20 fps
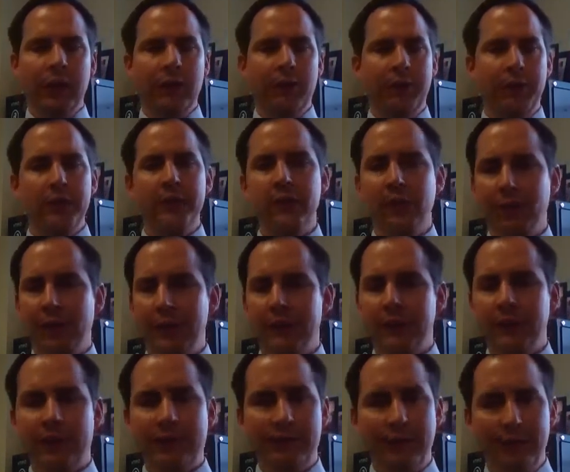please don't
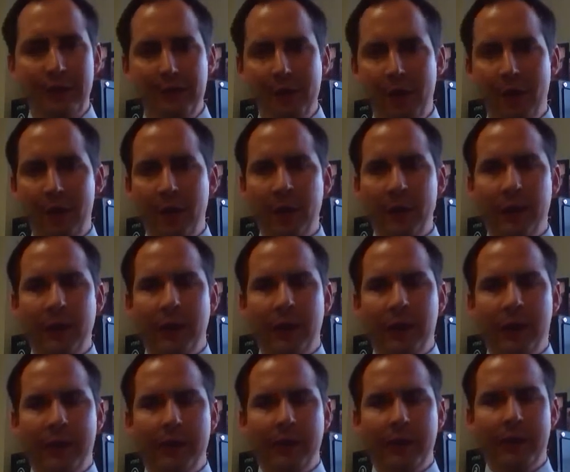hesitate to email me.
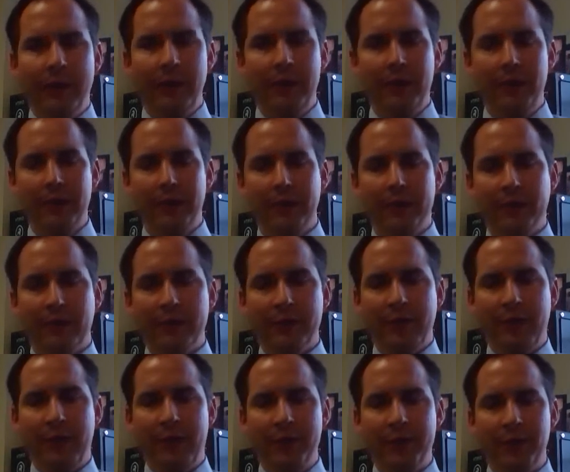I know
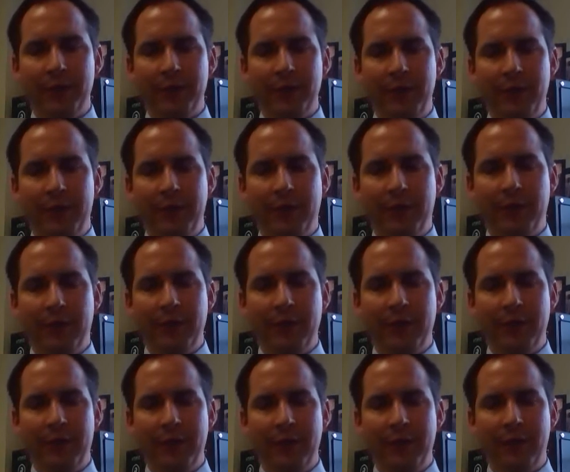sometimes being on an
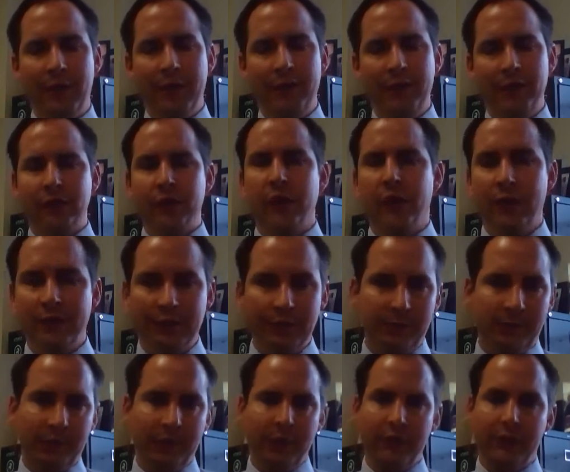online class, you feel like the
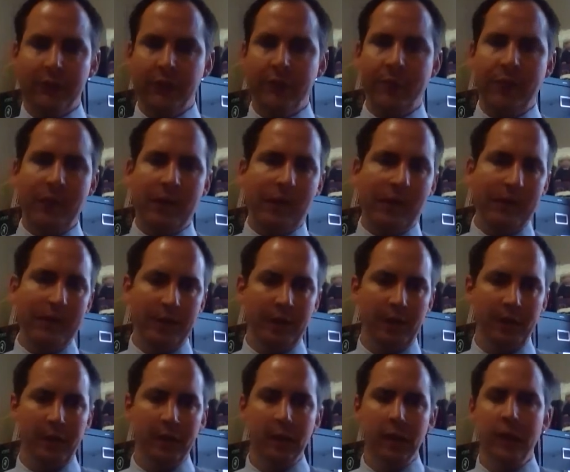professor may not
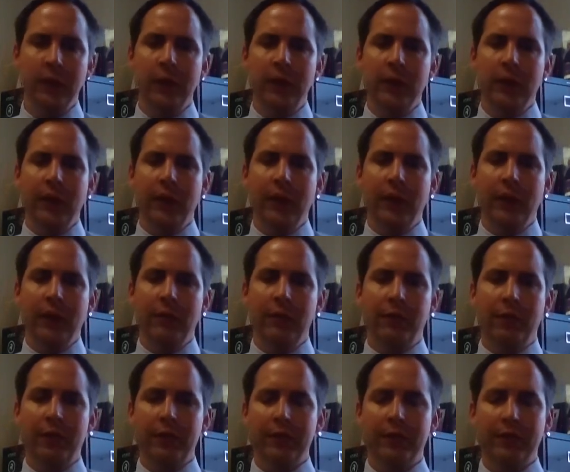be
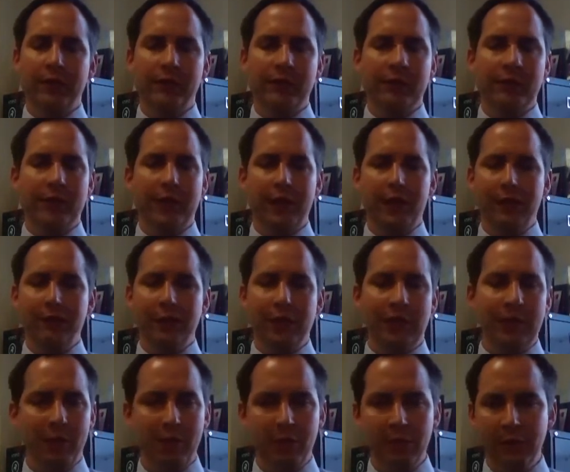present, but
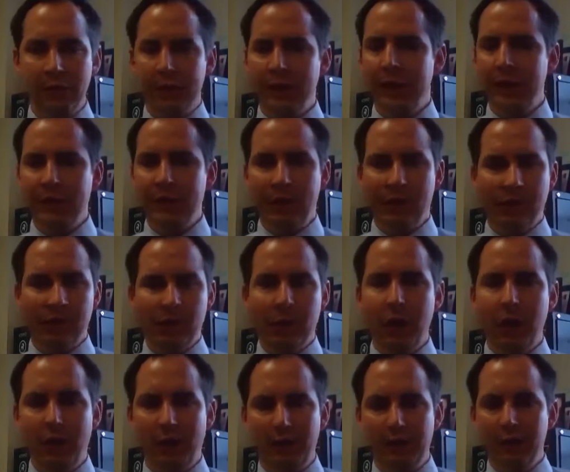I'm only an email
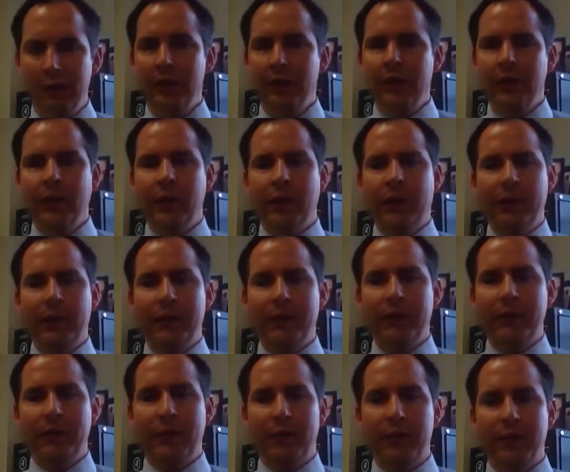away. And
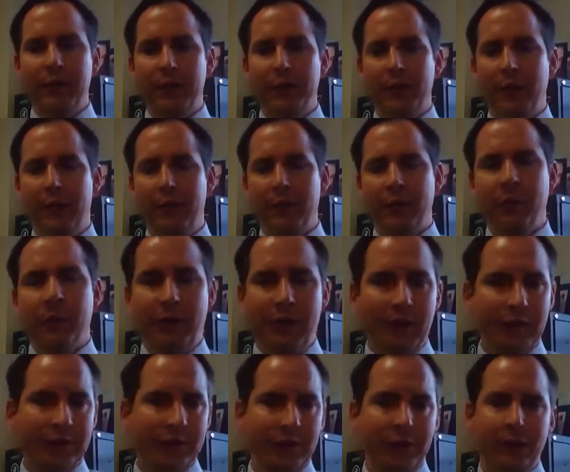so I
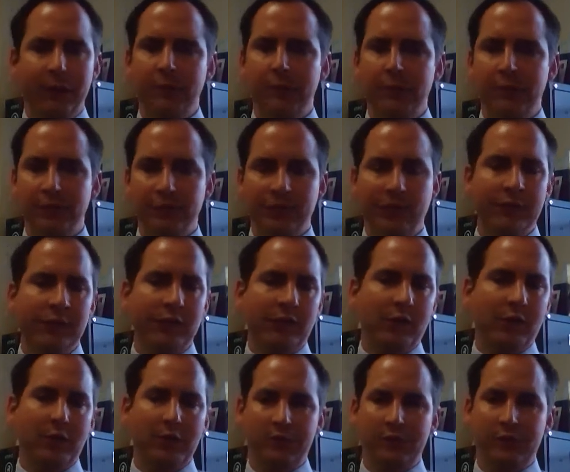reply to tons of
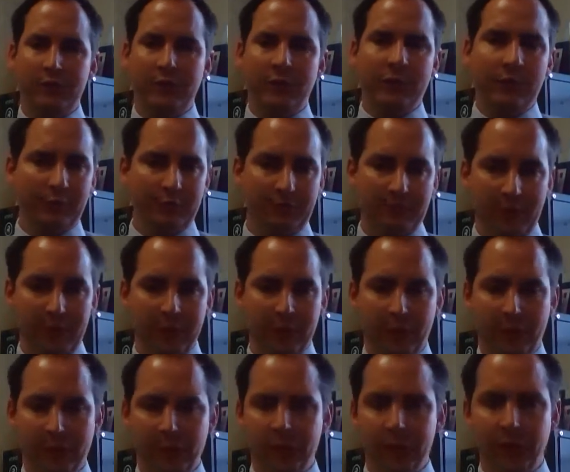questions every
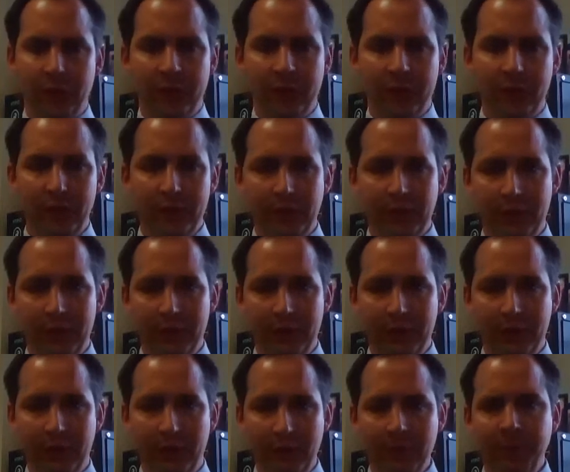semester from students. And
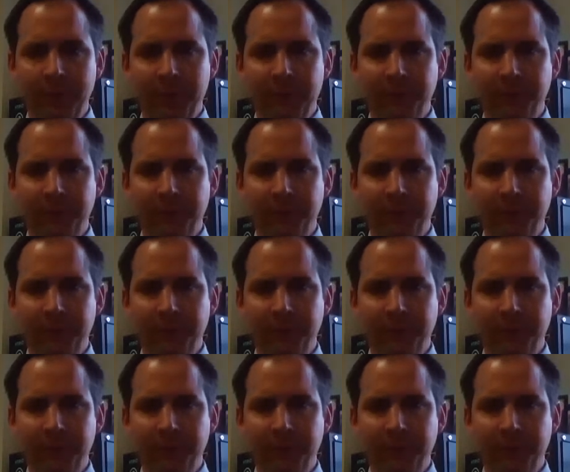so